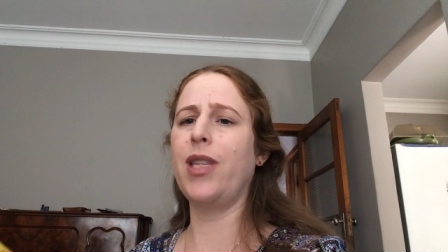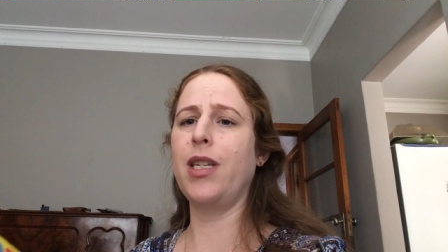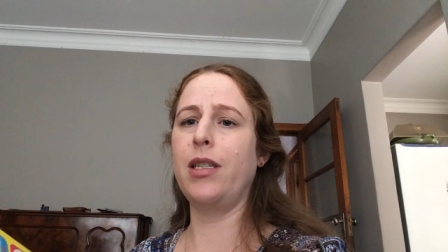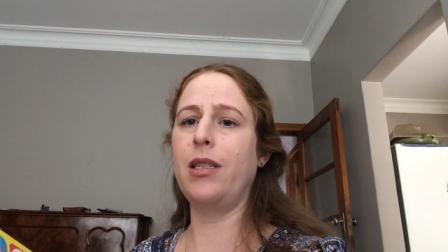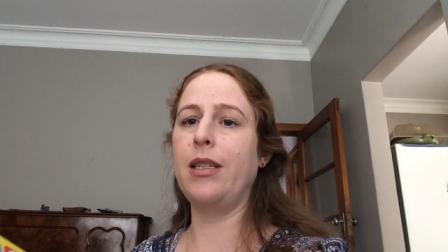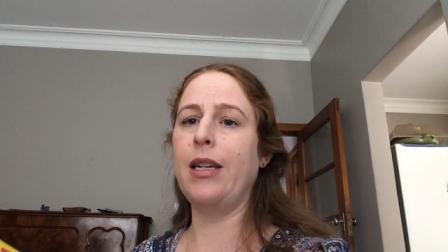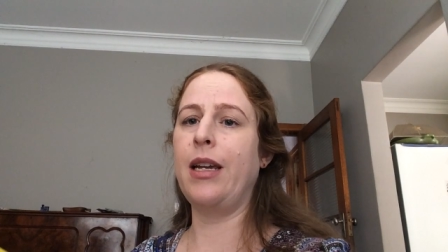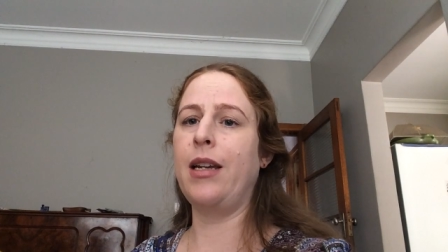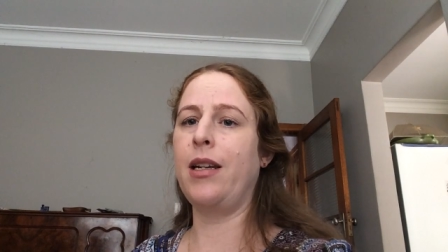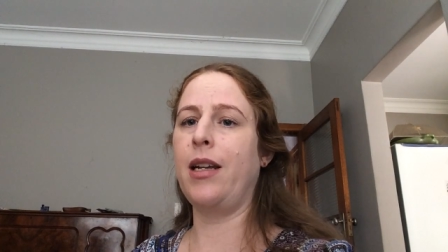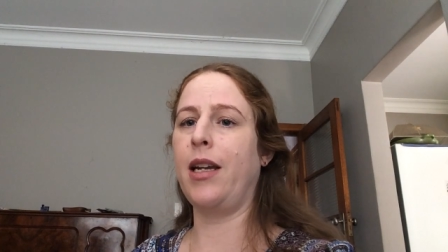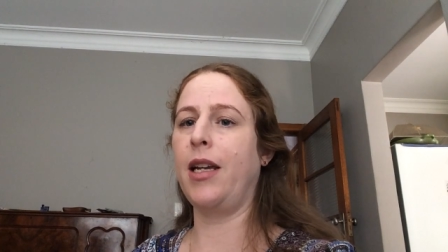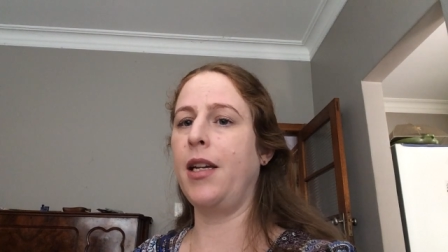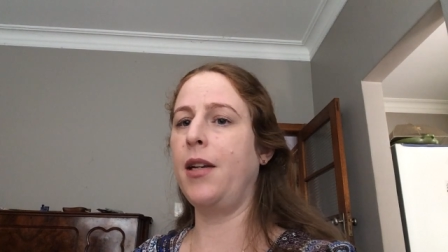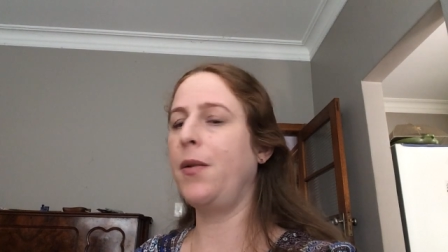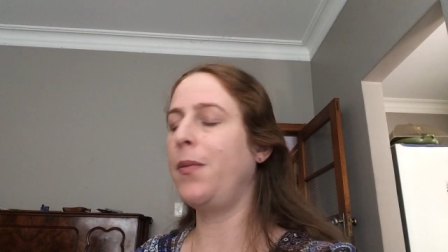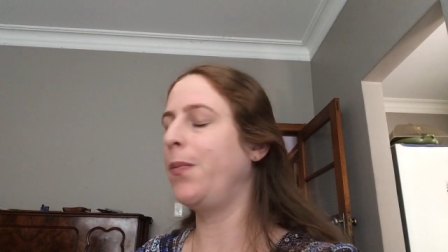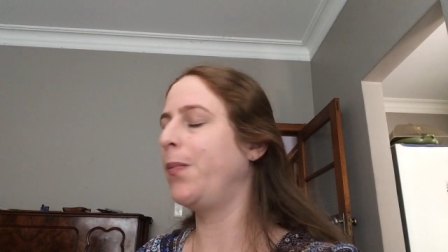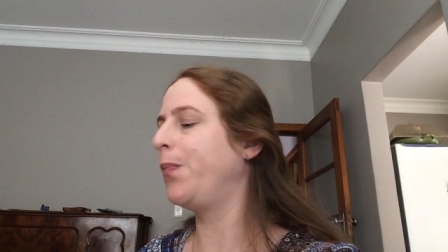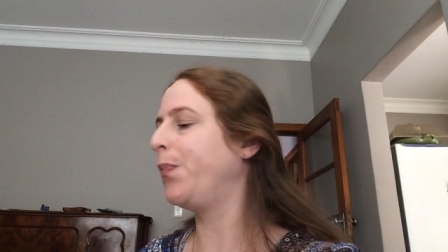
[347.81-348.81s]
with a
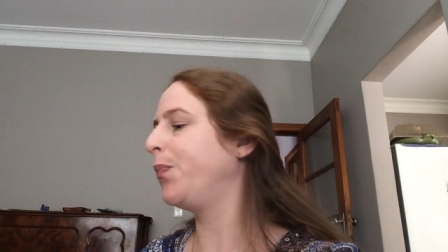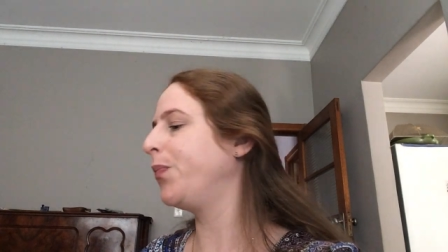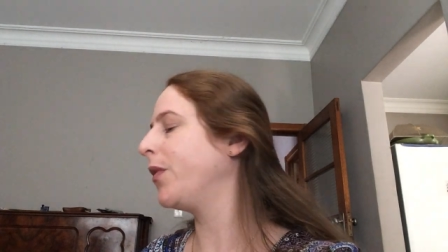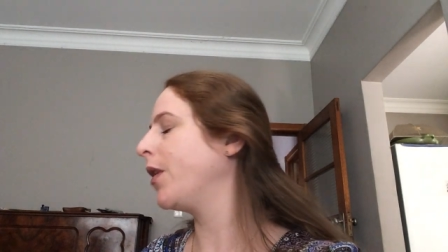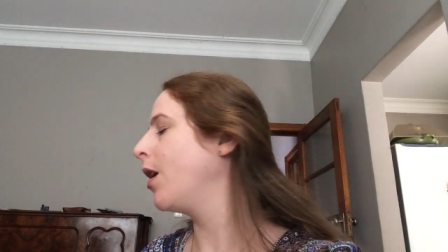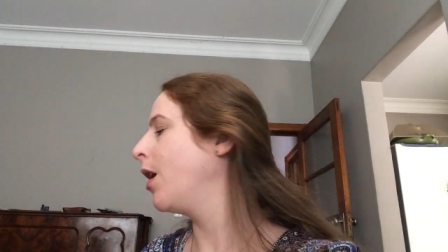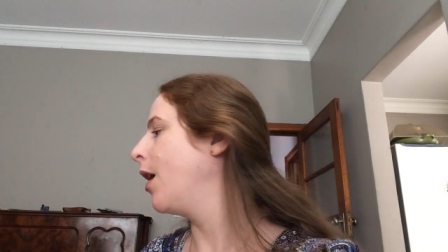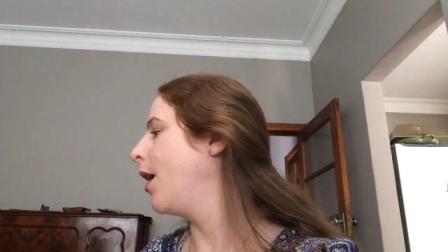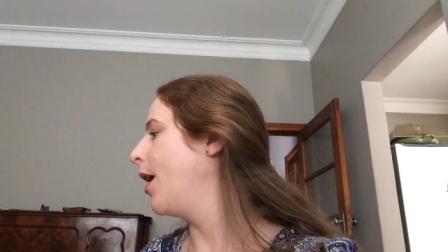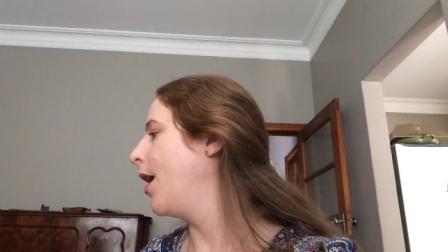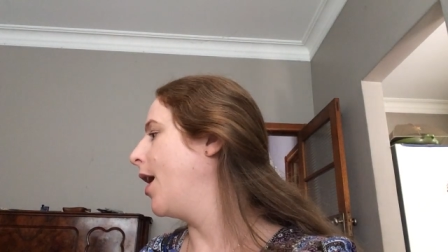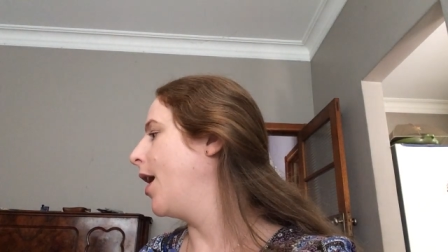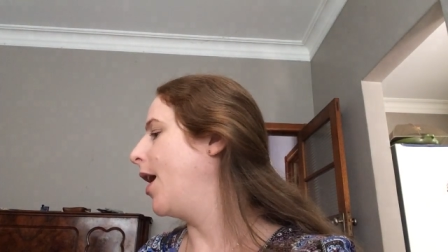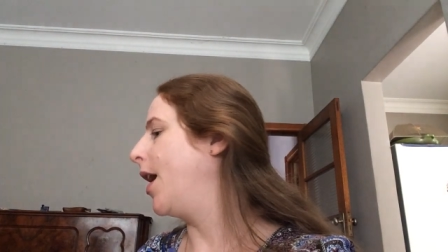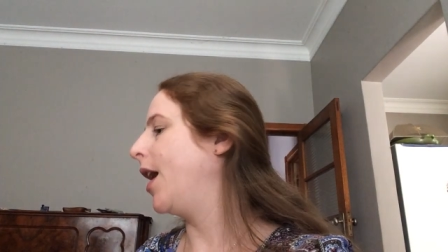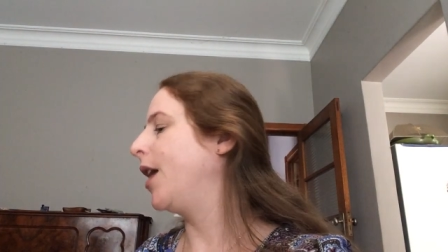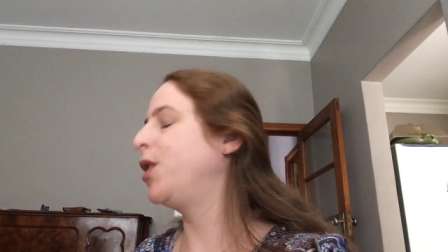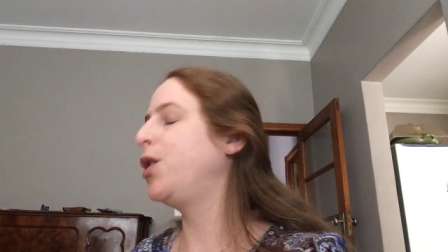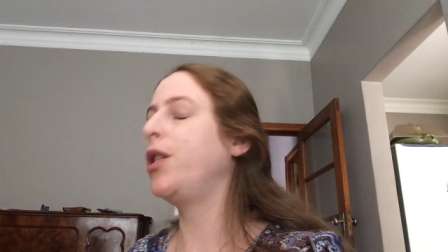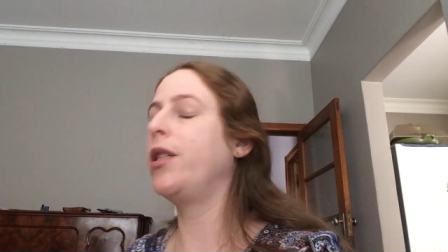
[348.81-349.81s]
CD.
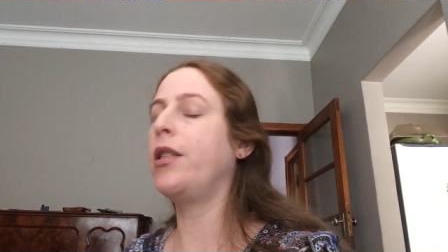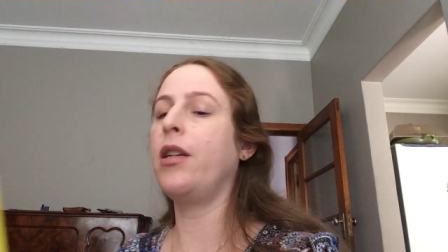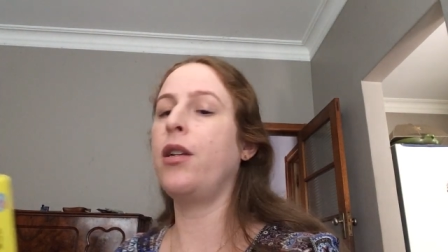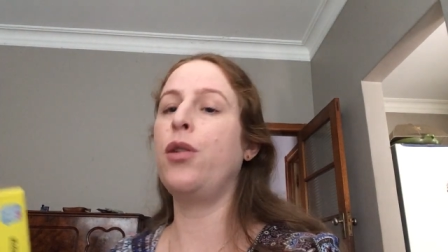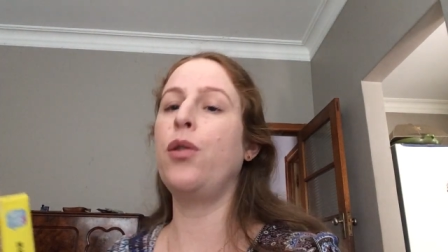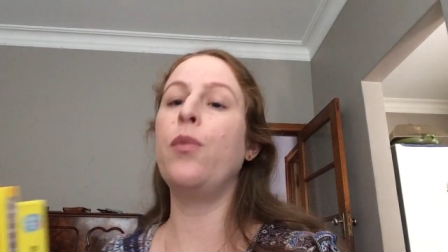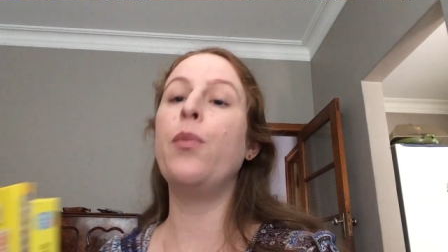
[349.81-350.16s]
And she said,